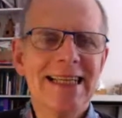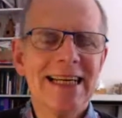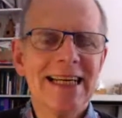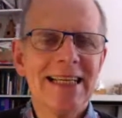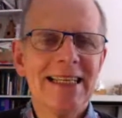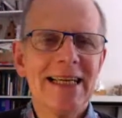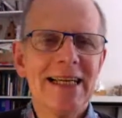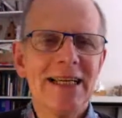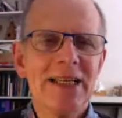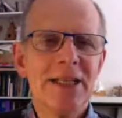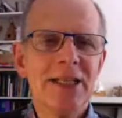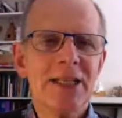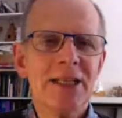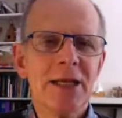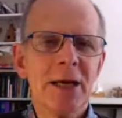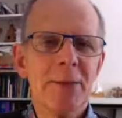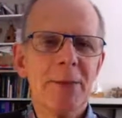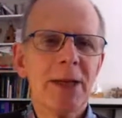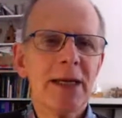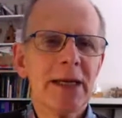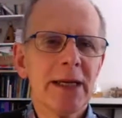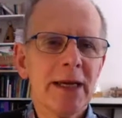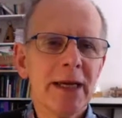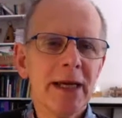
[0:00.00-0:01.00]
there's
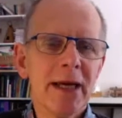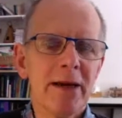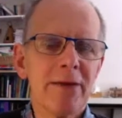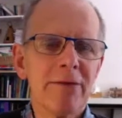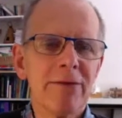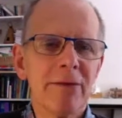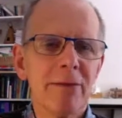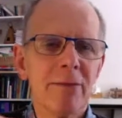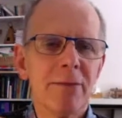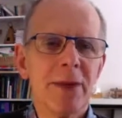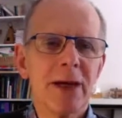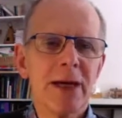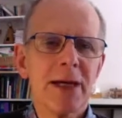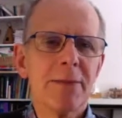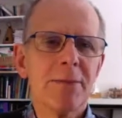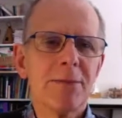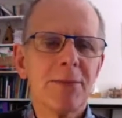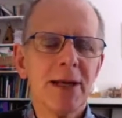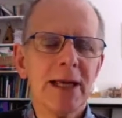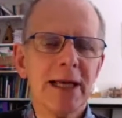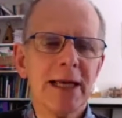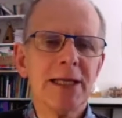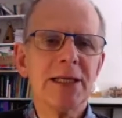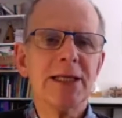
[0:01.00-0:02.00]
something here from that
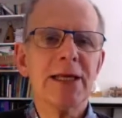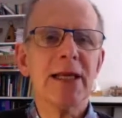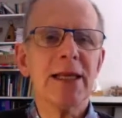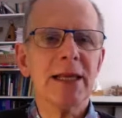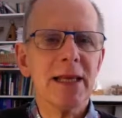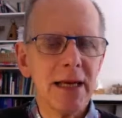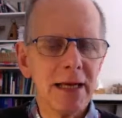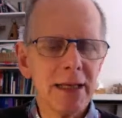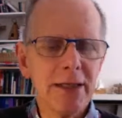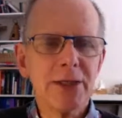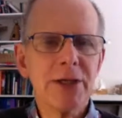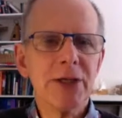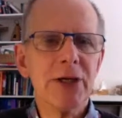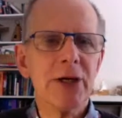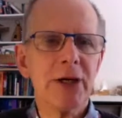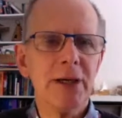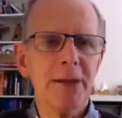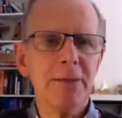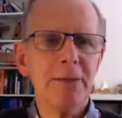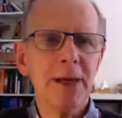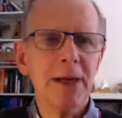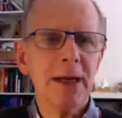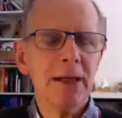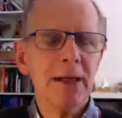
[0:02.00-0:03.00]
place at that
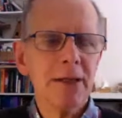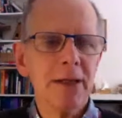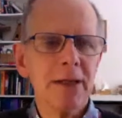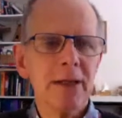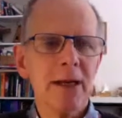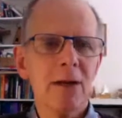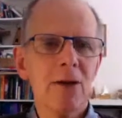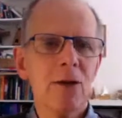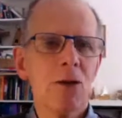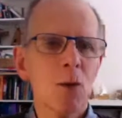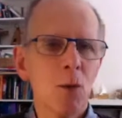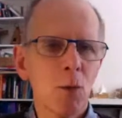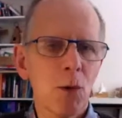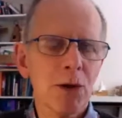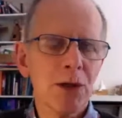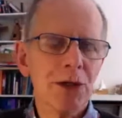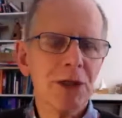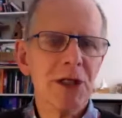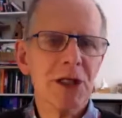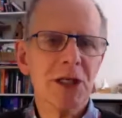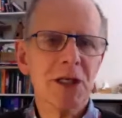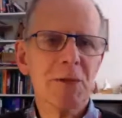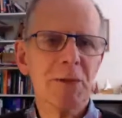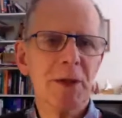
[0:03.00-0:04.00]
time that the Lord
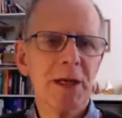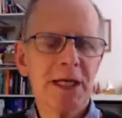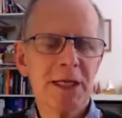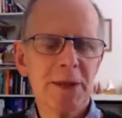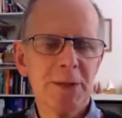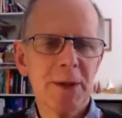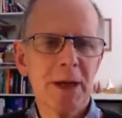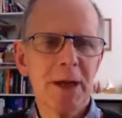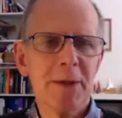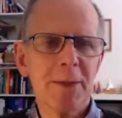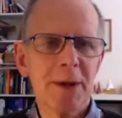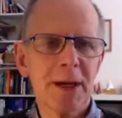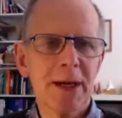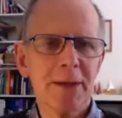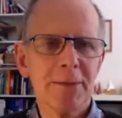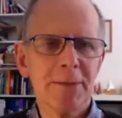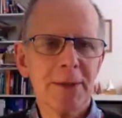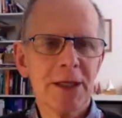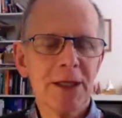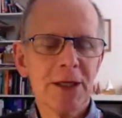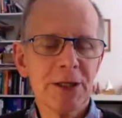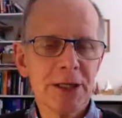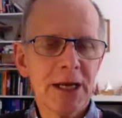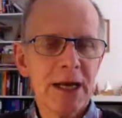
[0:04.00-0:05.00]
wants to speak to me about,
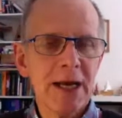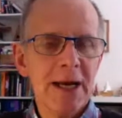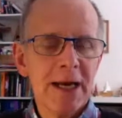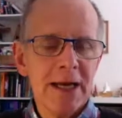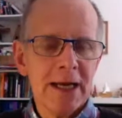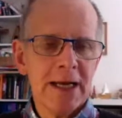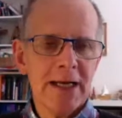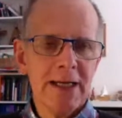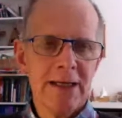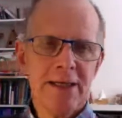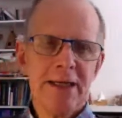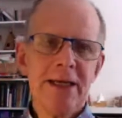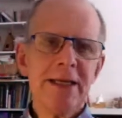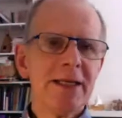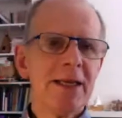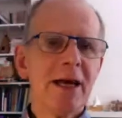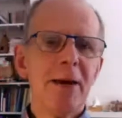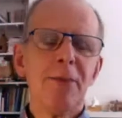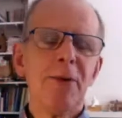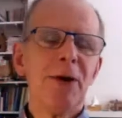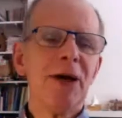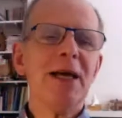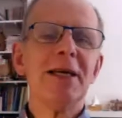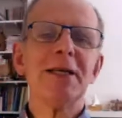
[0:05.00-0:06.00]
because this
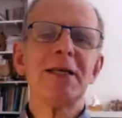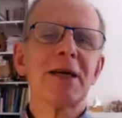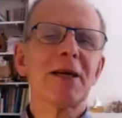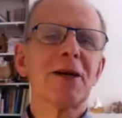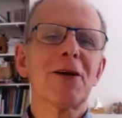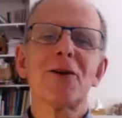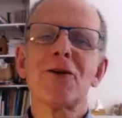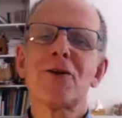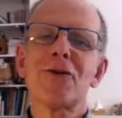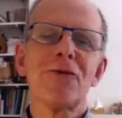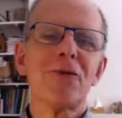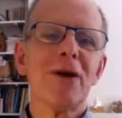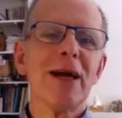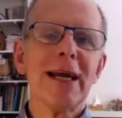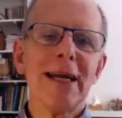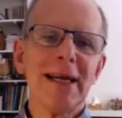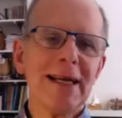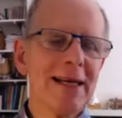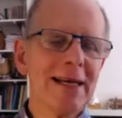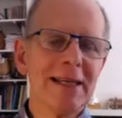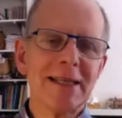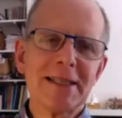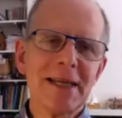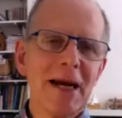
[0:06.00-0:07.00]
leper is a
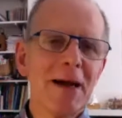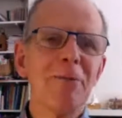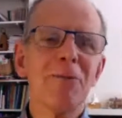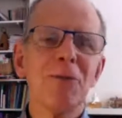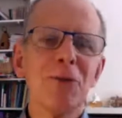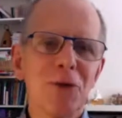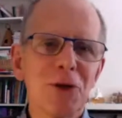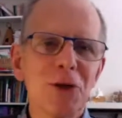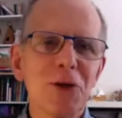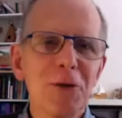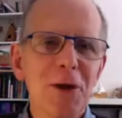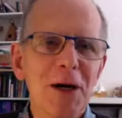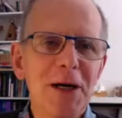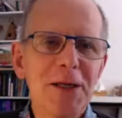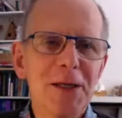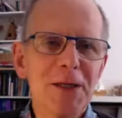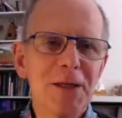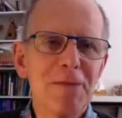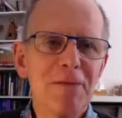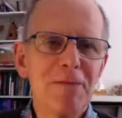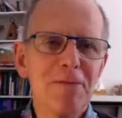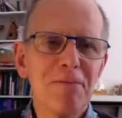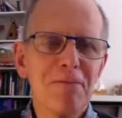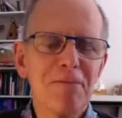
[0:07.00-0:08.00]
great example to
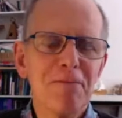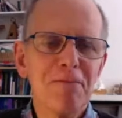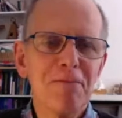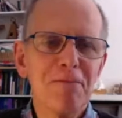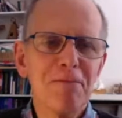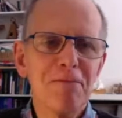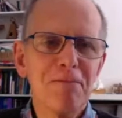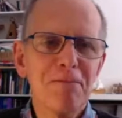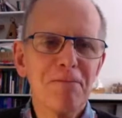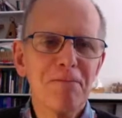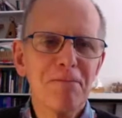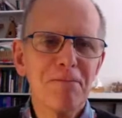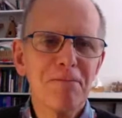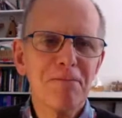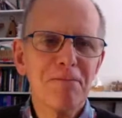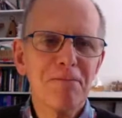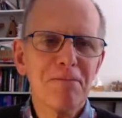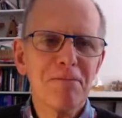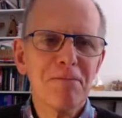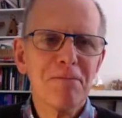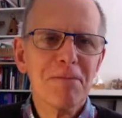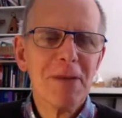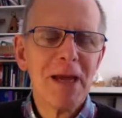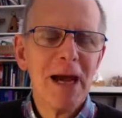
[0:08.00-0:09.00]
us.
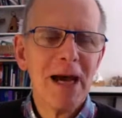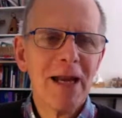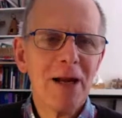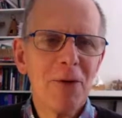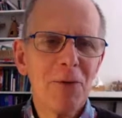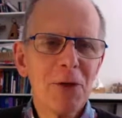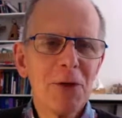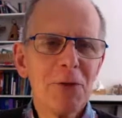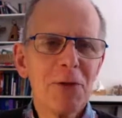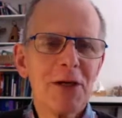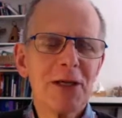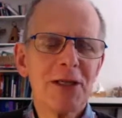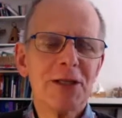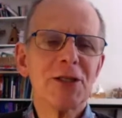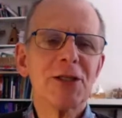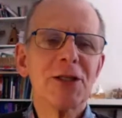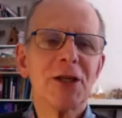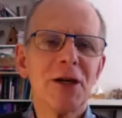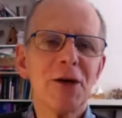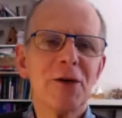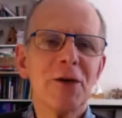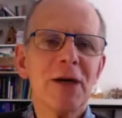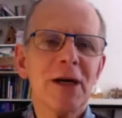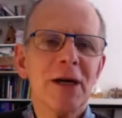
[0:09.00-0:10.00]
And I want to ask
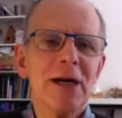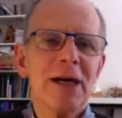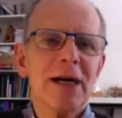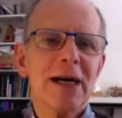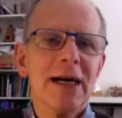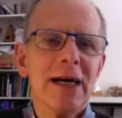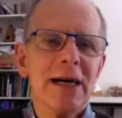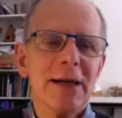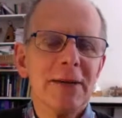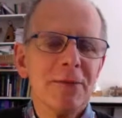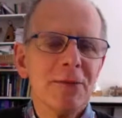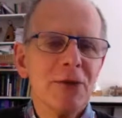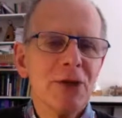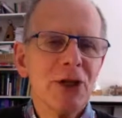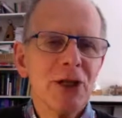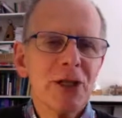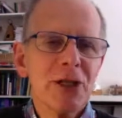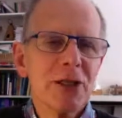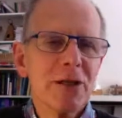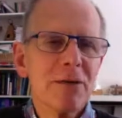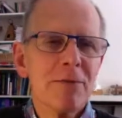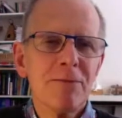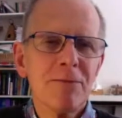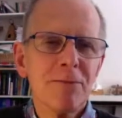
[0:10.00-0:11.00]
you
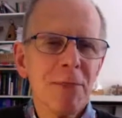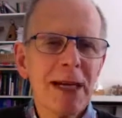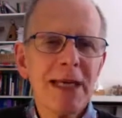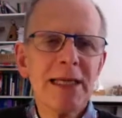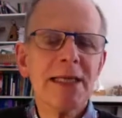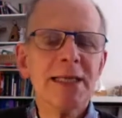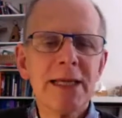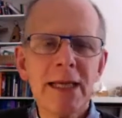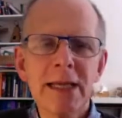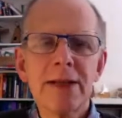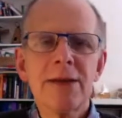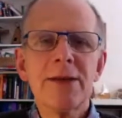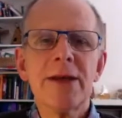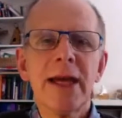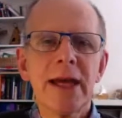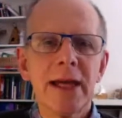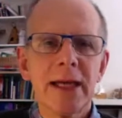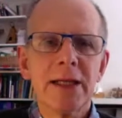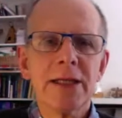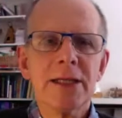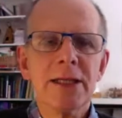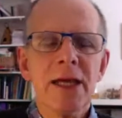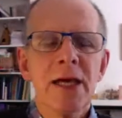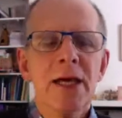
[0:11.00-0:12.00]
just some basic
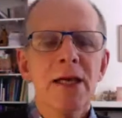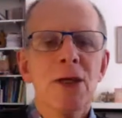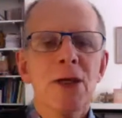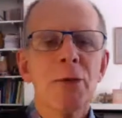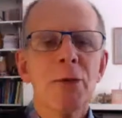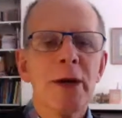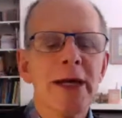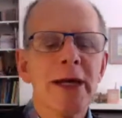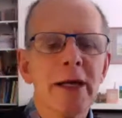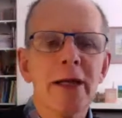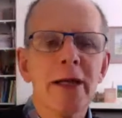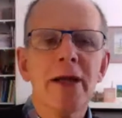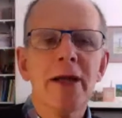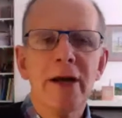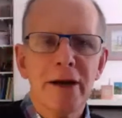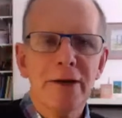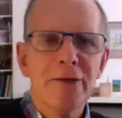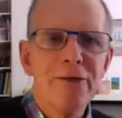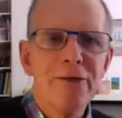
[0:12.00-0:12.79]
things that we can learn